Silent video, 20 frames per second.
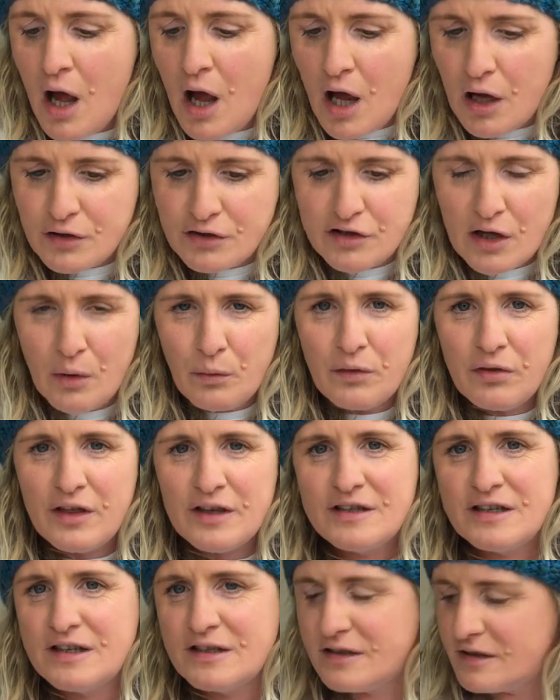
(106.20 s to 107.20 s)
And so
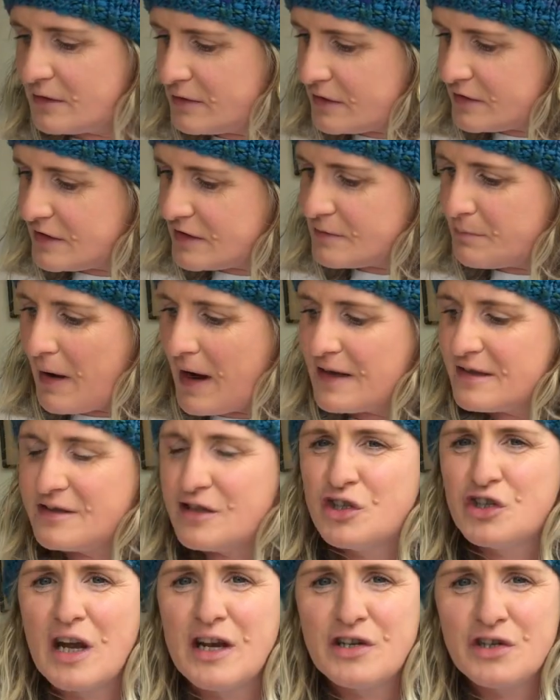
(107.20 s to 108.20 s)
this is, this is my
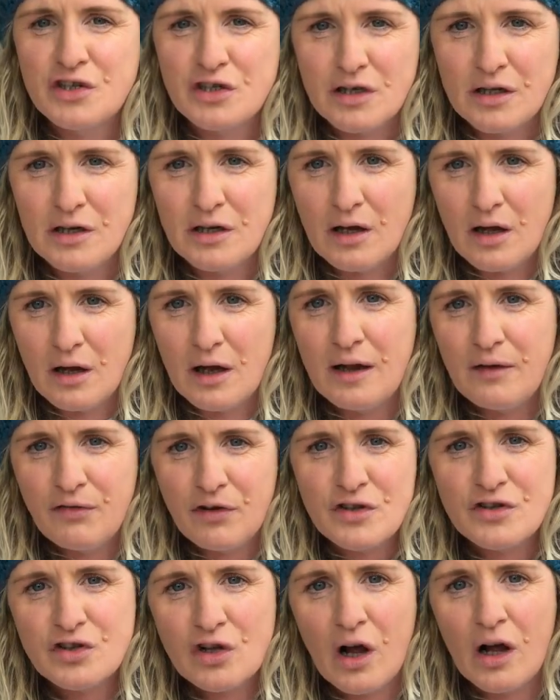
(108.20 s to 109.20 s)
suggestion if
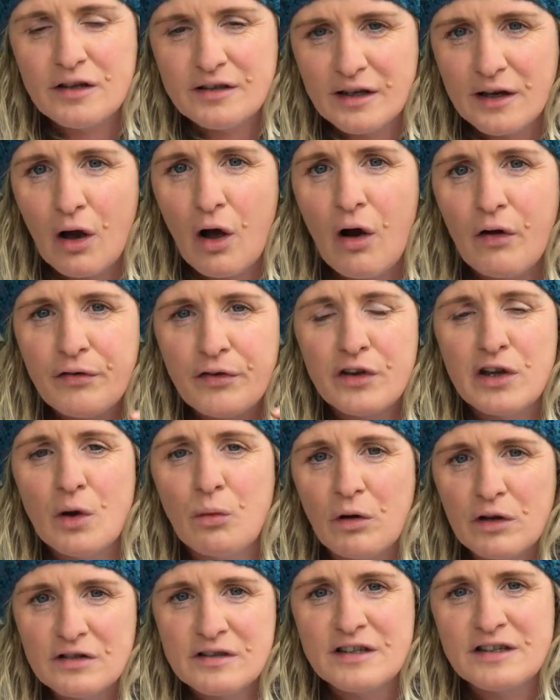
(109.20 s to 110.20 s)
you're starting off and
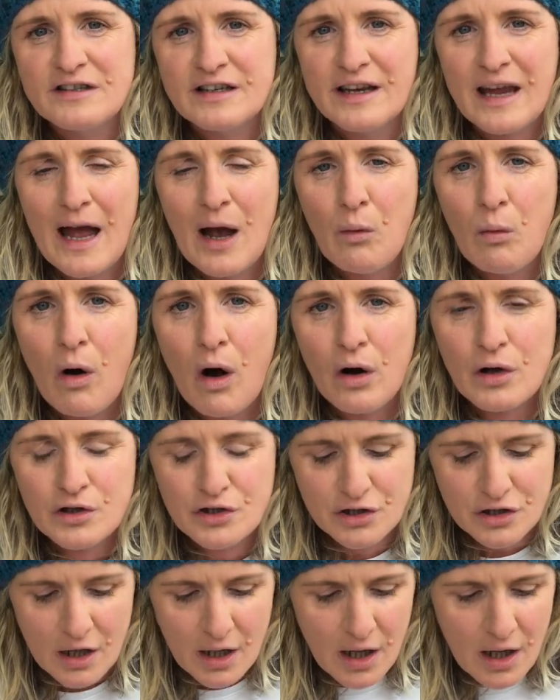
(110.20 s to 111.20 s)
you're wanting to get a
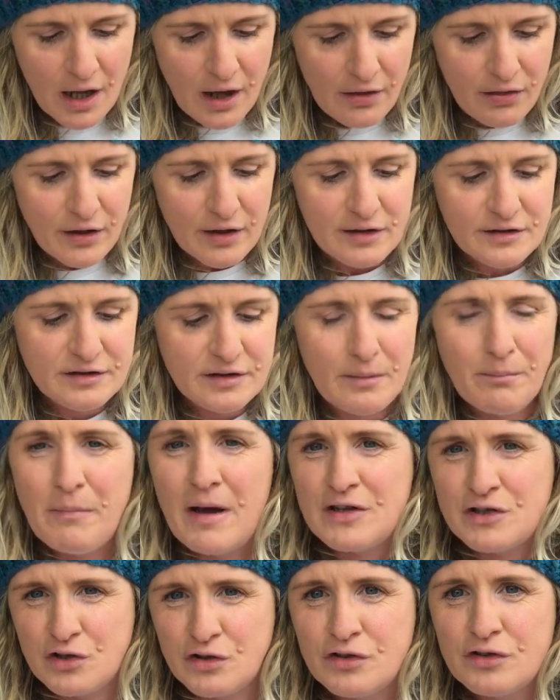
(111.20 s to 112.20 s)
watch that
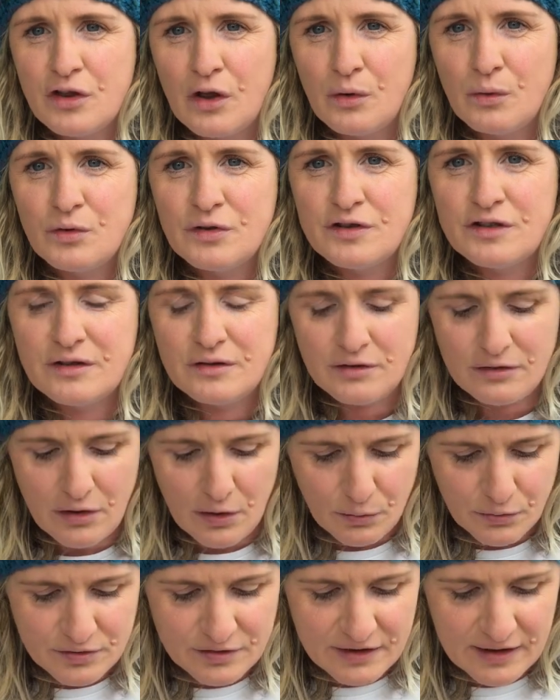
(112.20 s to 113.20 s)
measures those,
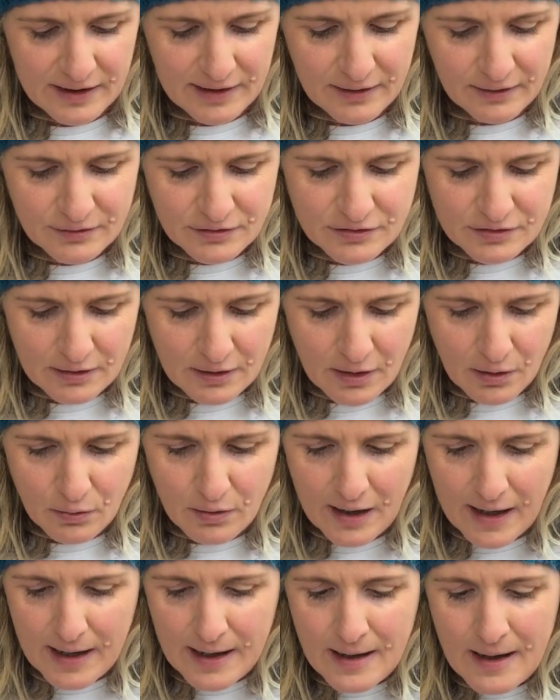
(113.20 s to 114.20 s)
those things,
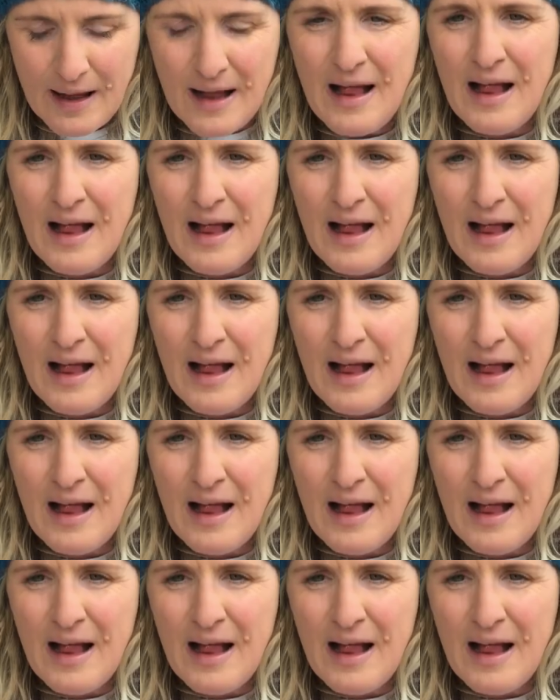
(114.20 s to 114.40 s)
okay?